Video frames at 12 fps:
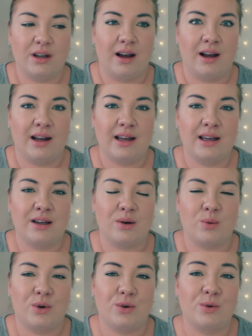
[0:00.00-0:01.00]
I
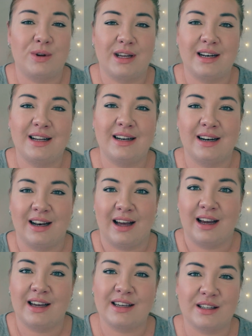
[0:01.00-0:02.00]
would really
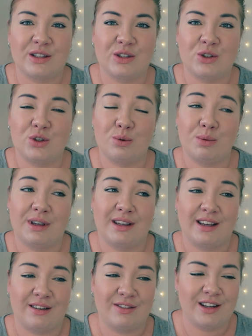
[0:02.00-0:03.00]
like to be
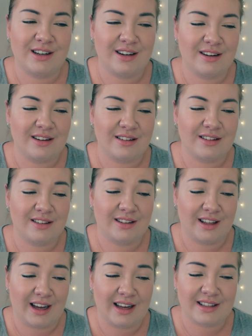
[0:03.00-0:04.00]
given
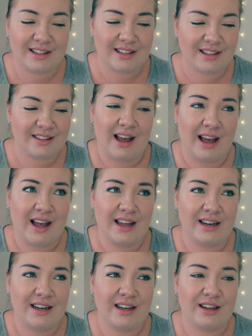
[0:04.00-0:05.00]
that
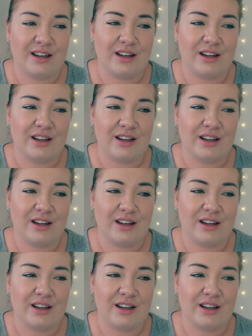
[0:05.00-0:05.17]
and